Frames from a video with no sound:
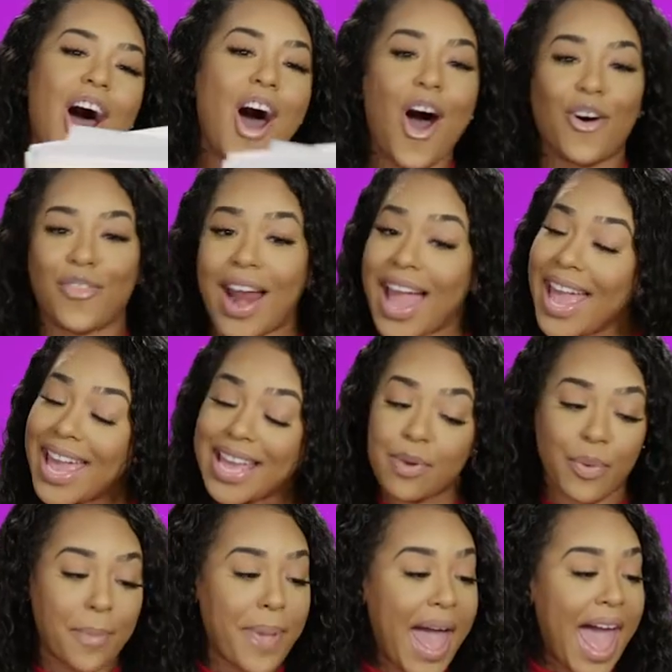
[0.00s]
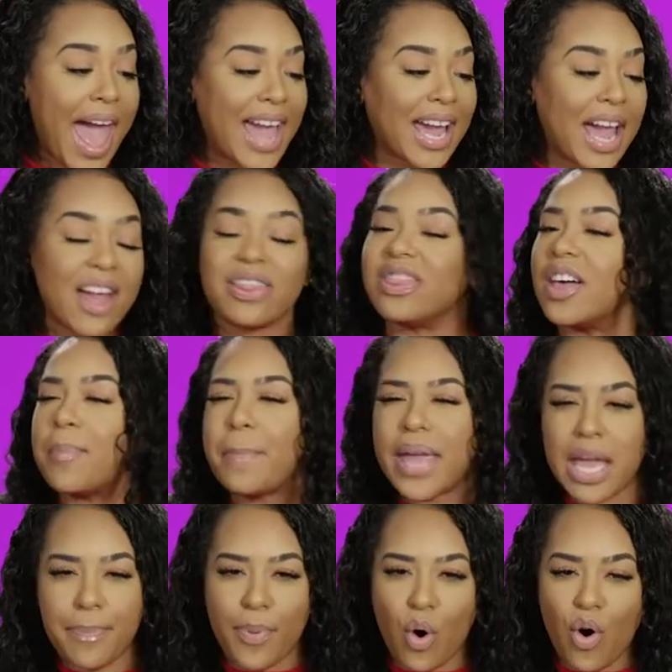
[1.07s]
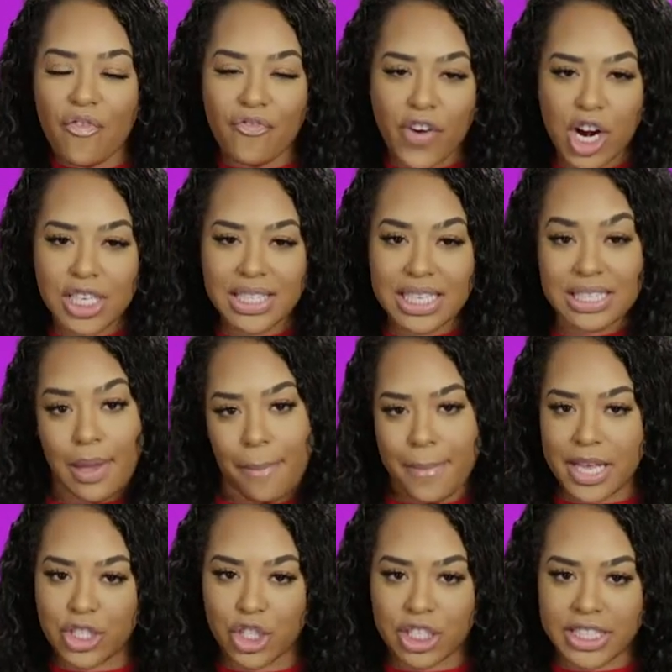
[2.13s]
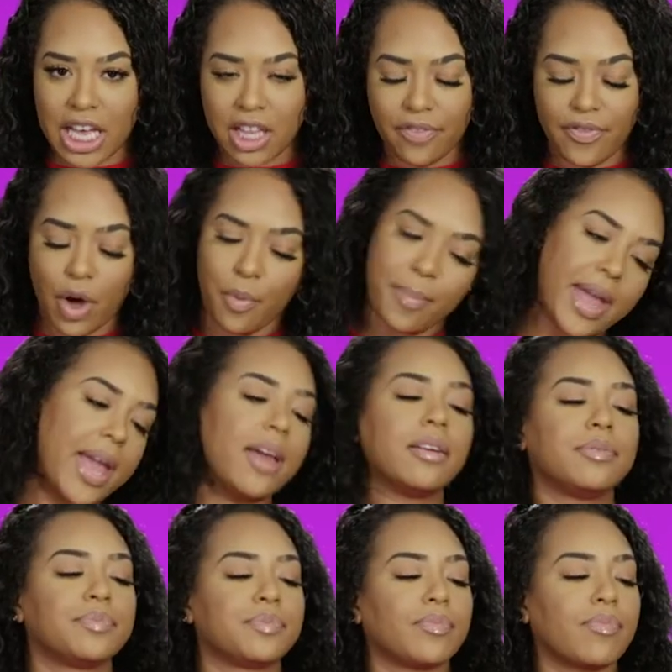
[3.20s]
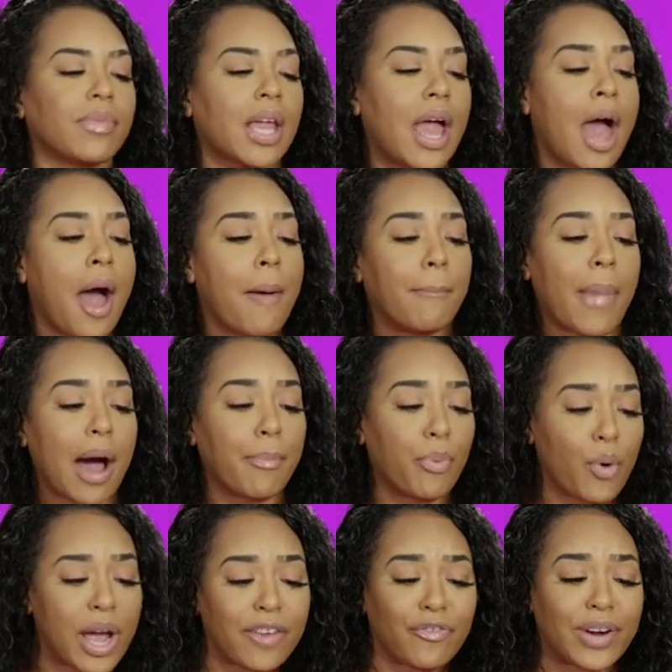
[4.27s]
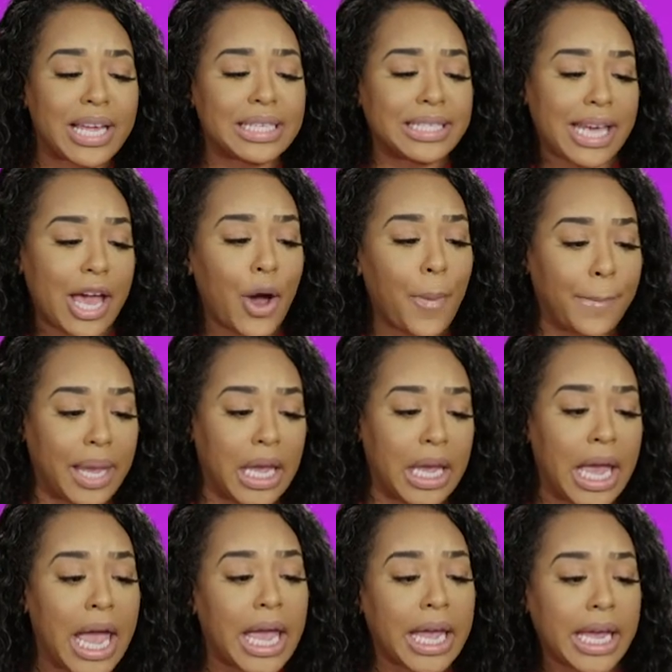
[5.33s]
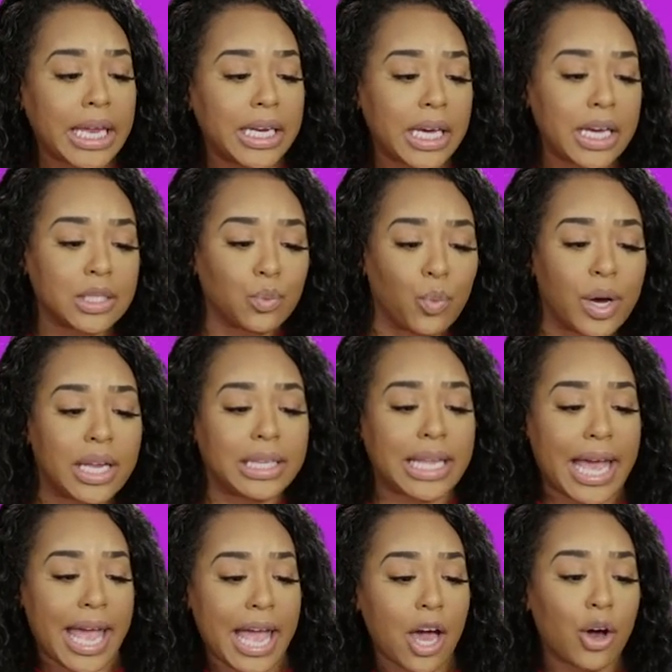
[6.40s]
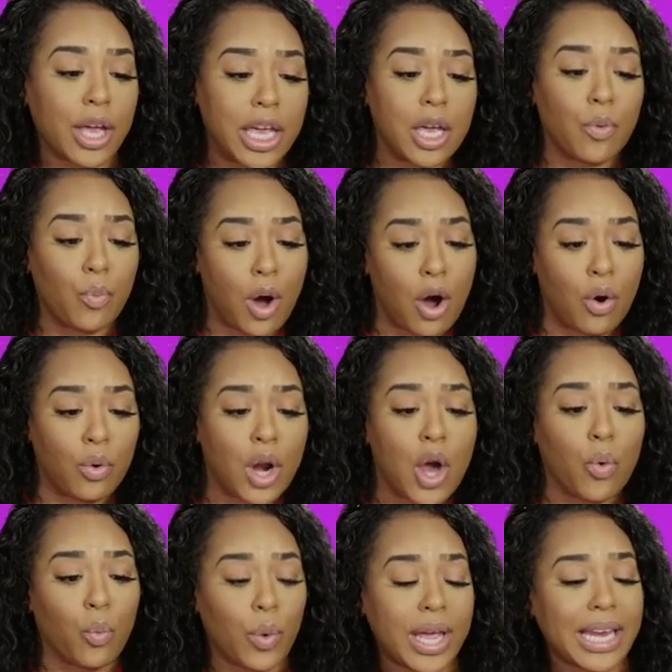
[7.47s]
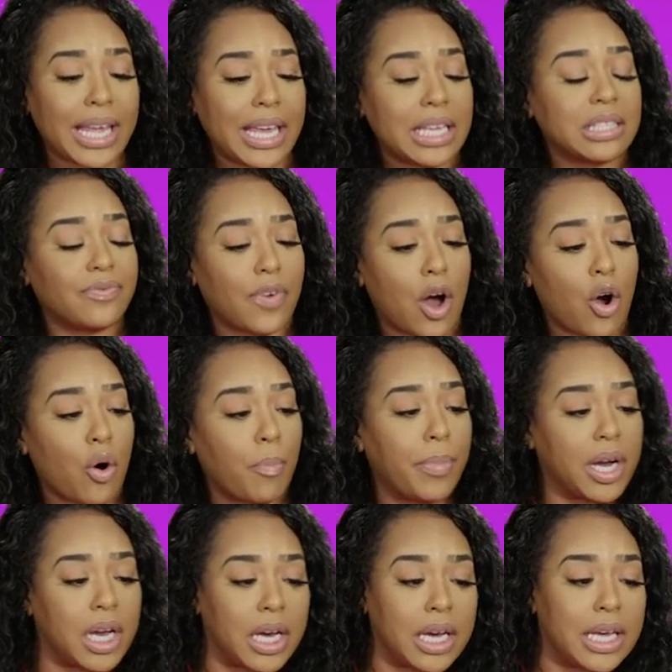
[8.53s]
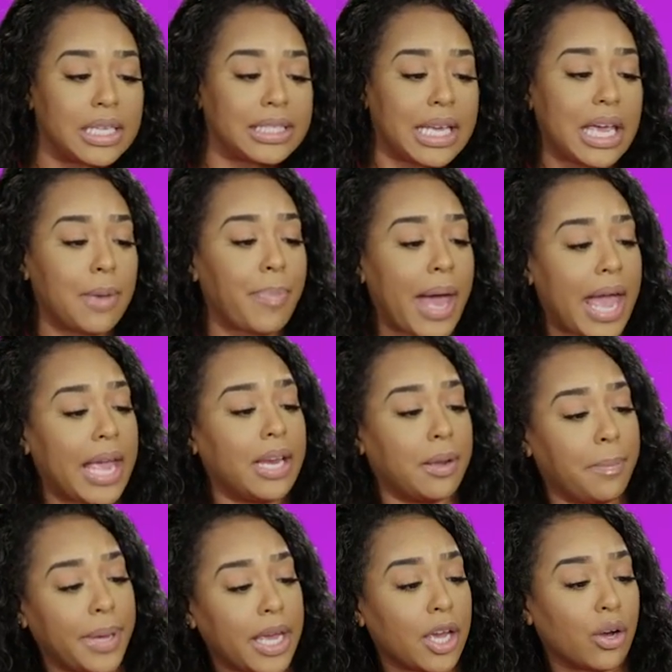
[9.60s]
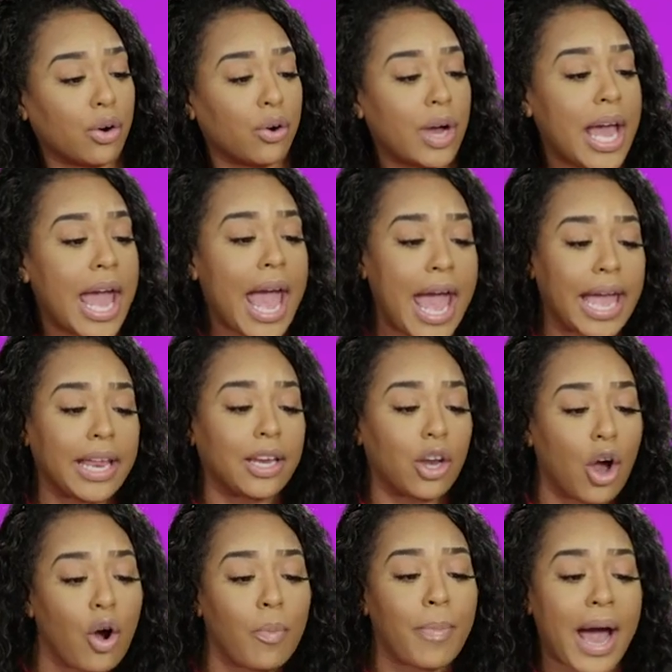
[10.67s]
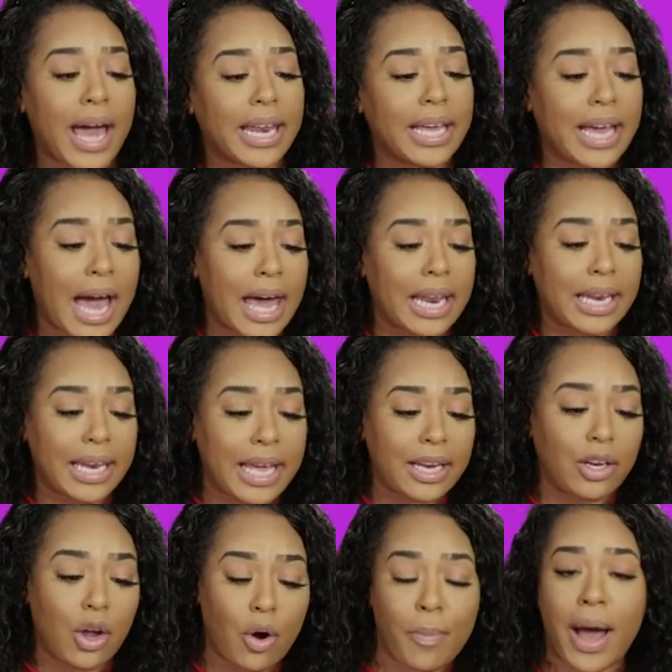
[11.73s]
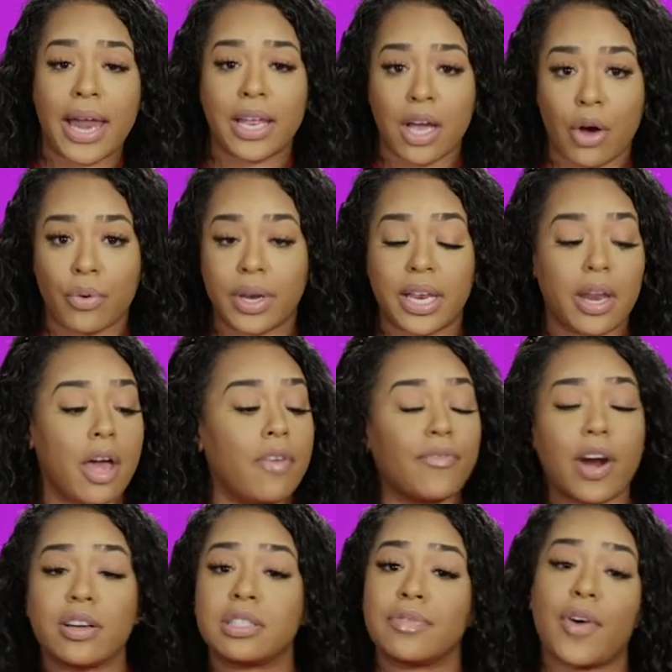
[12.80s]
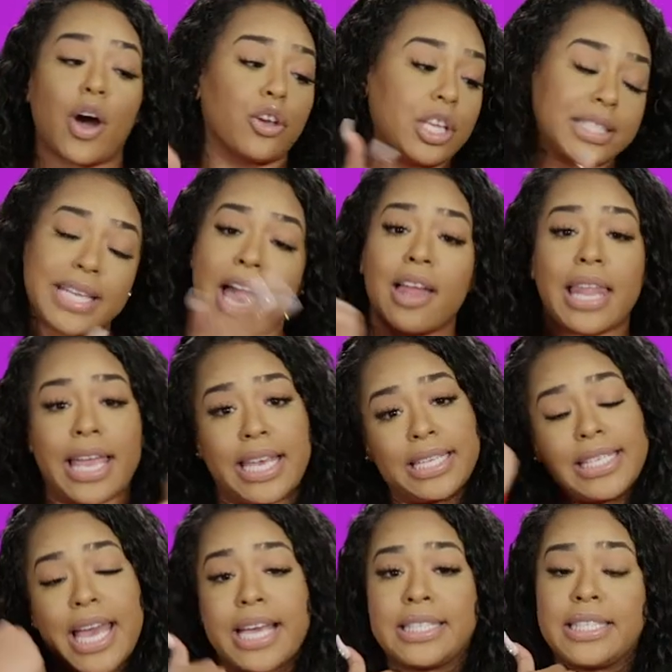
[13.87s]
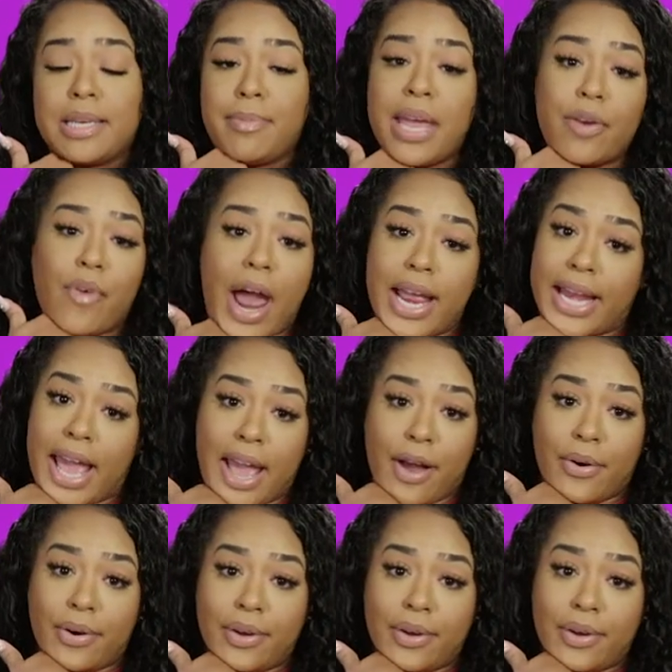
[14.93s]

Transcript: All right, we're back. The people versus Mister Telephone Man. My boyfriend tell me he does what the hell he want with his phone because he paid the bill. Ain't nobody gotta let nobody own it. First of all, you sound like you're texting me right now.